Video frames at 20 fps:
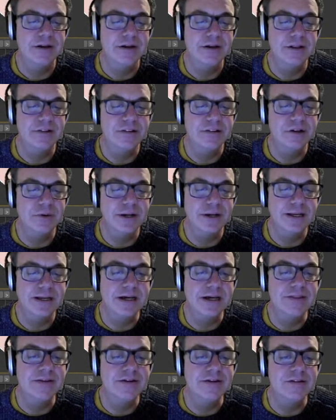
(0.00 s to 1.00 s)
until I can
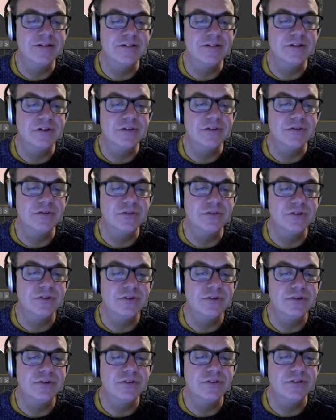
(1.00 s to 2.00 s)
get these to
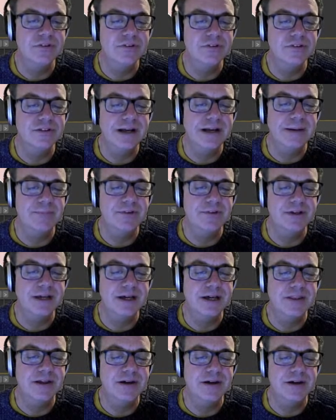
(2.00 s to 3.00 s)
snap
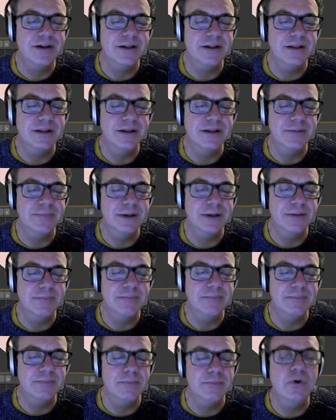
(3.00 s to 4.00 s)
together a little bit
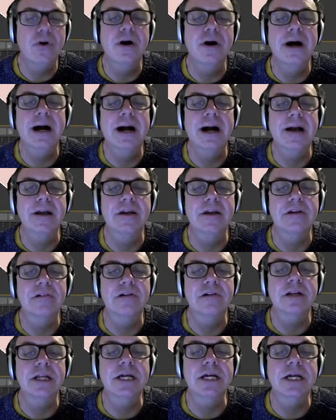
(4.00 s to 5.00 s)
more
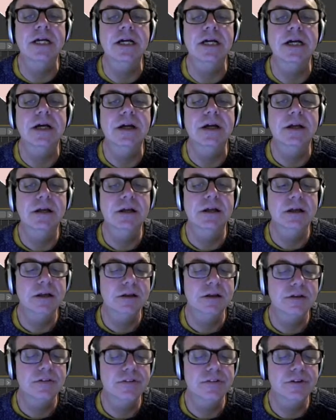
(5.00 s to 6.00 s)
accurately.
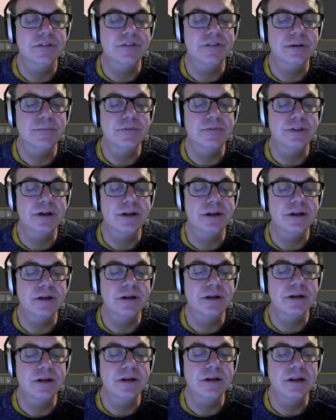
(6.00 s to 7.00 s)
So something
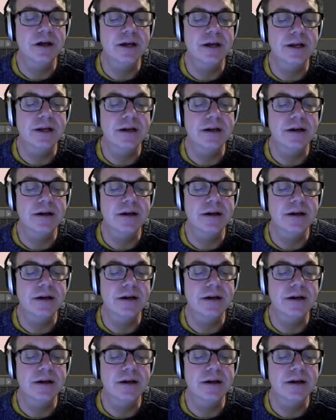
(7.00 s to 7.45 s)
like